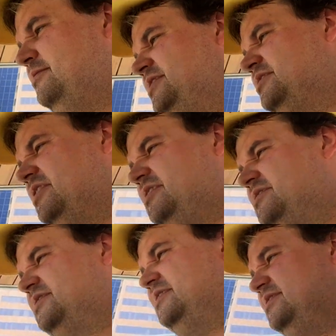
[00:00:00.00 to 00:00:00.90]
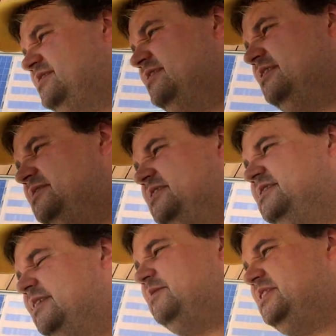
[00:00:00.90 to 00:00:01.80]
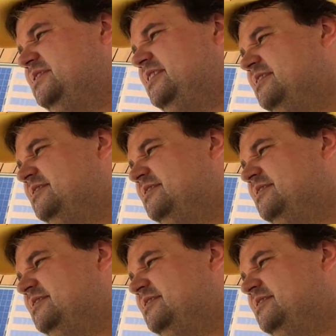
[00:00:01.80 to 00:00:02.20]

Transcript: How's it changed since nineteen seventy-six?